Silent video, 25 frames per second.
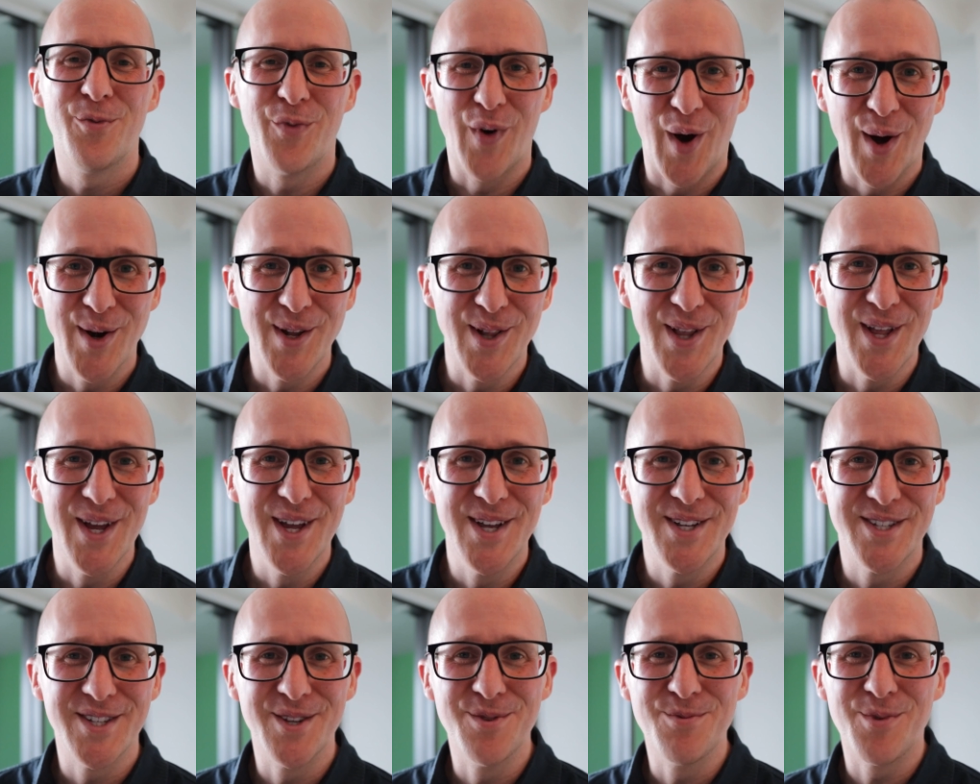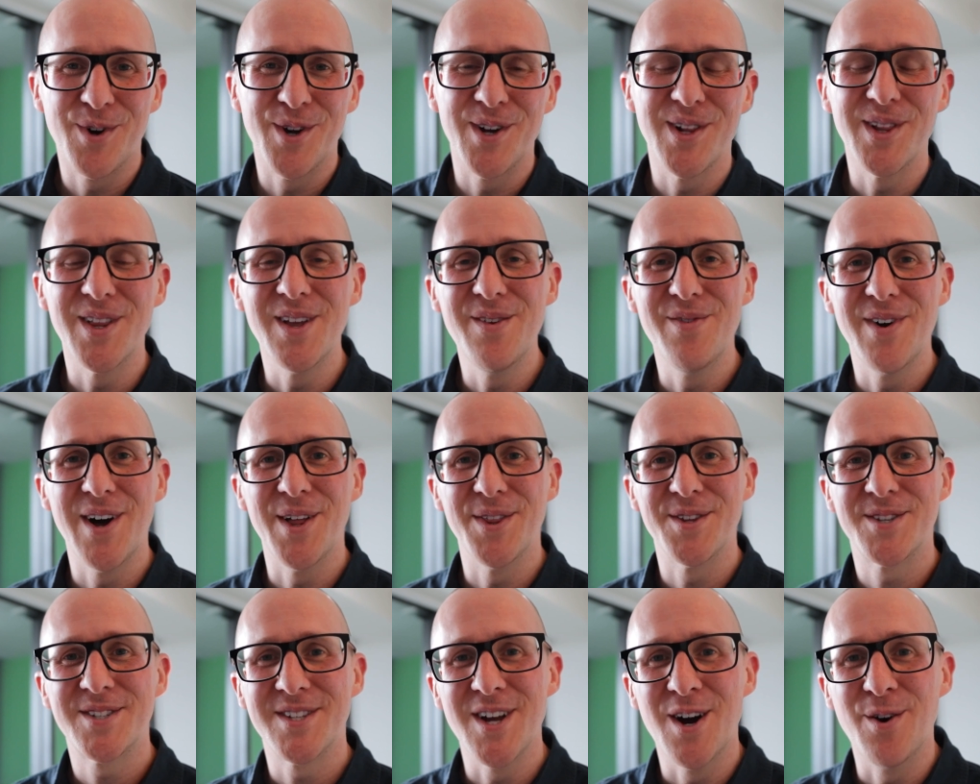Finally, didn't want to leave
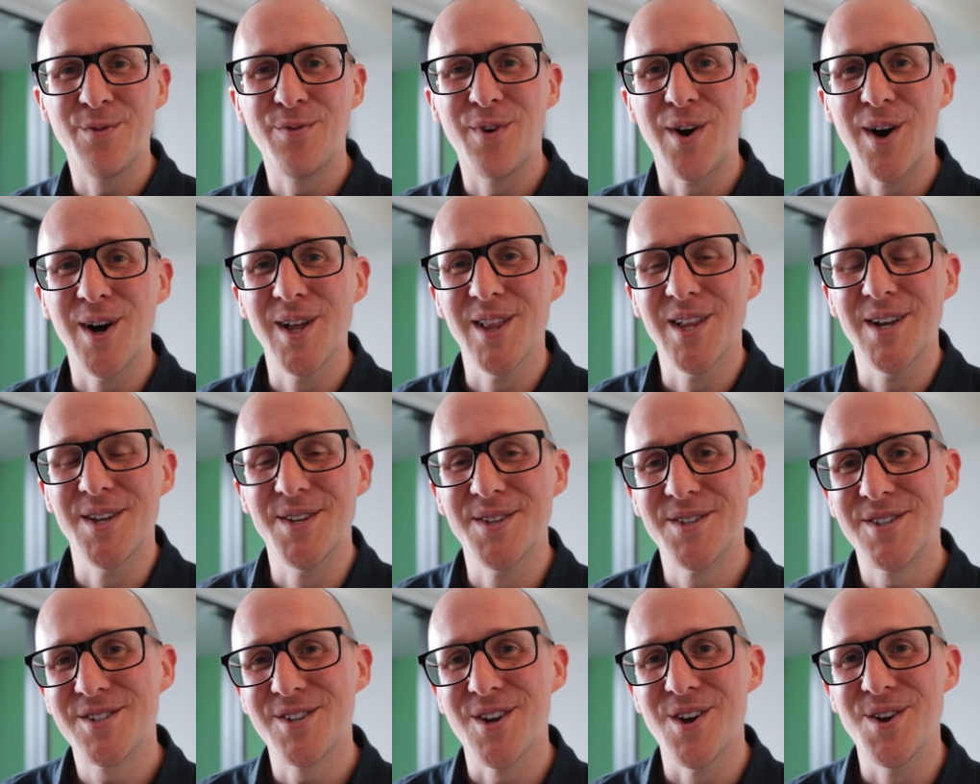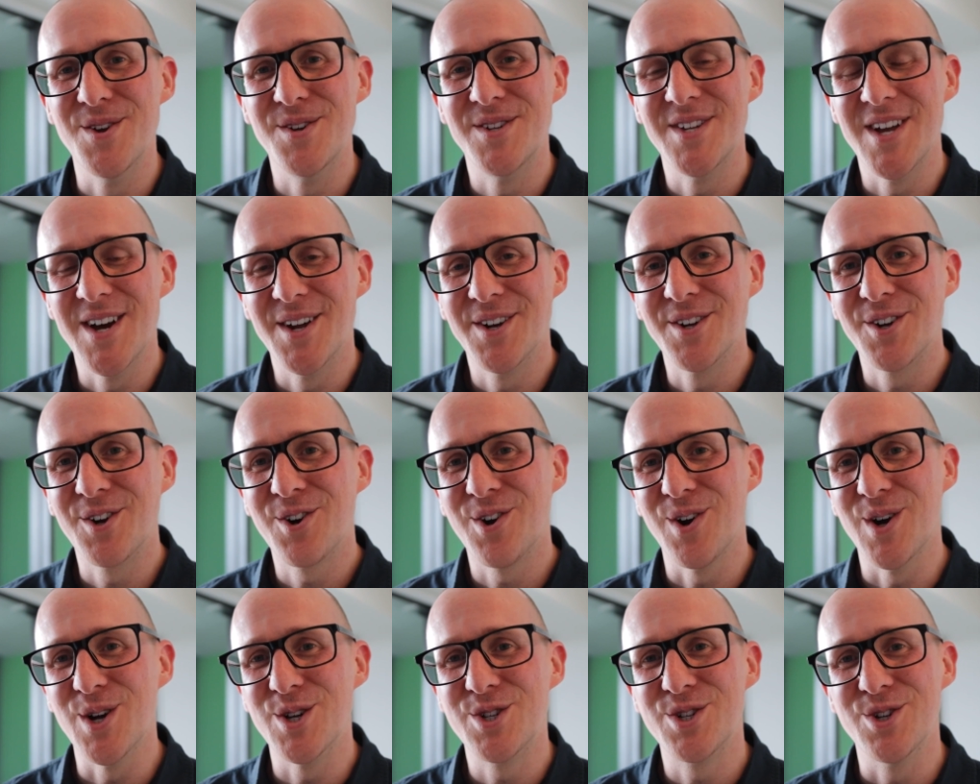out the South Island. So down in
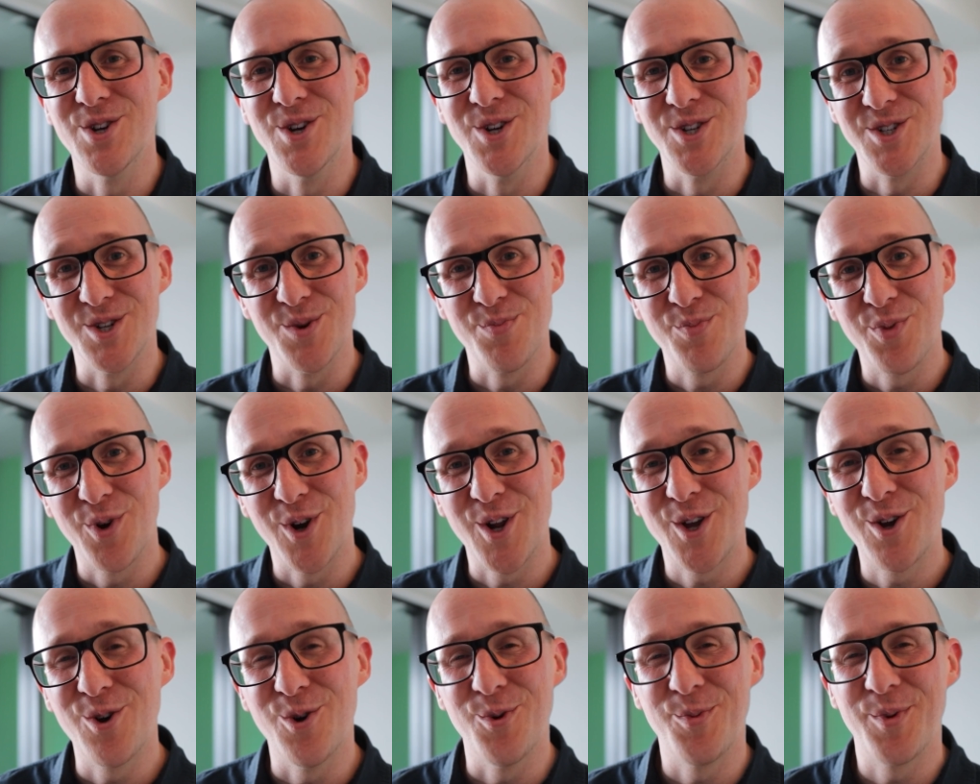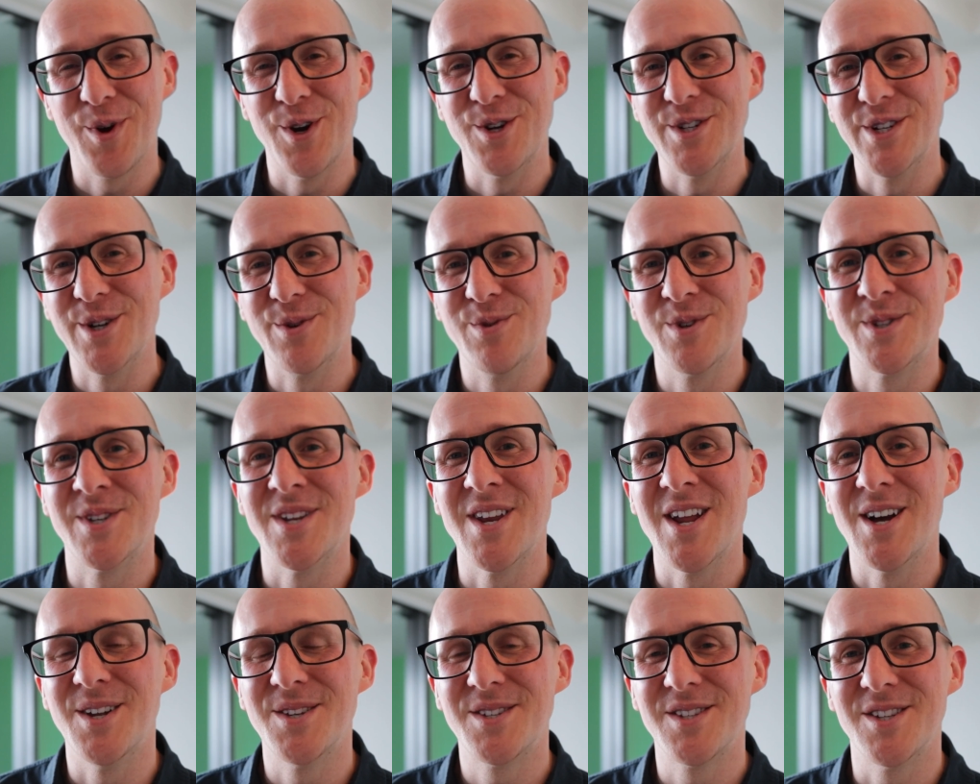Christchurch, a pretty cool project was
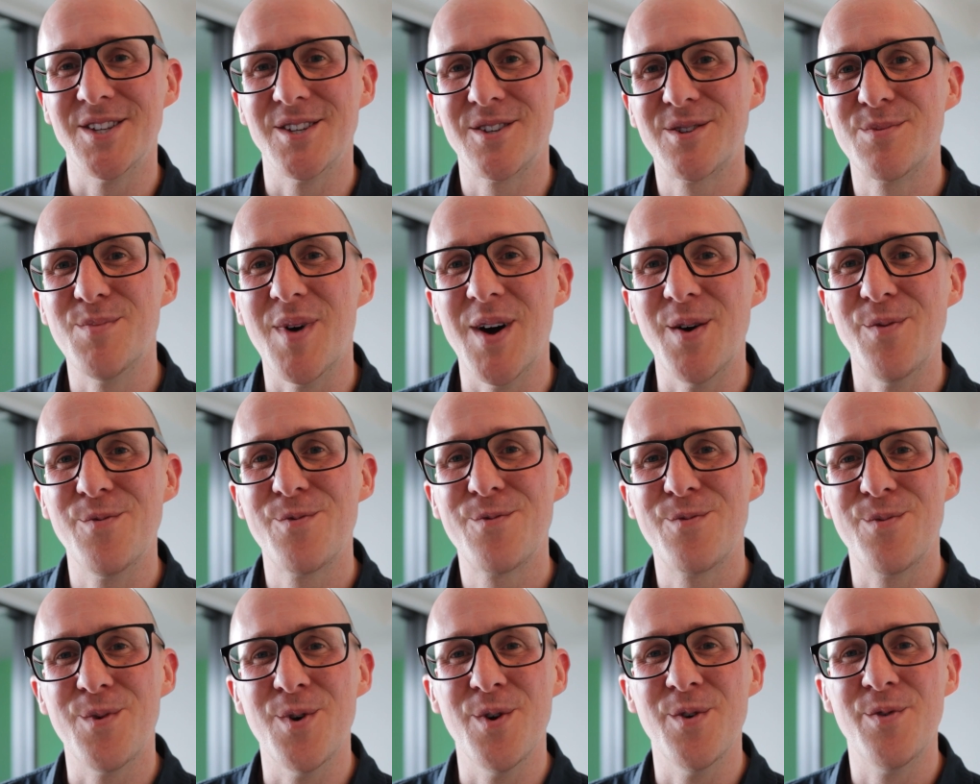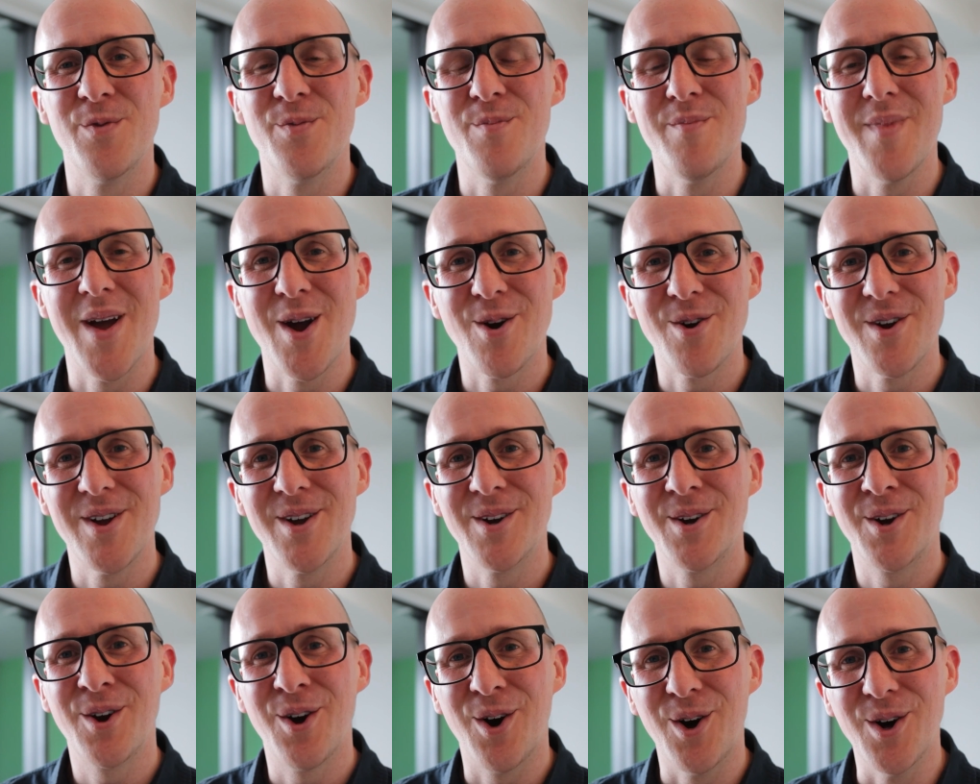announced this month with
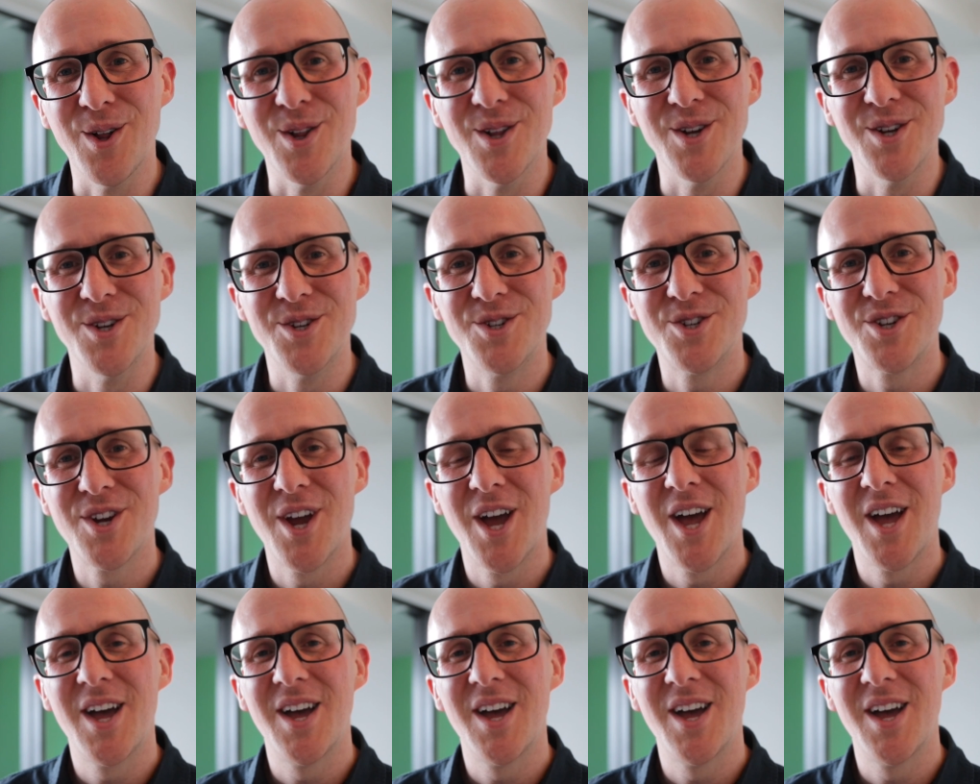Marian College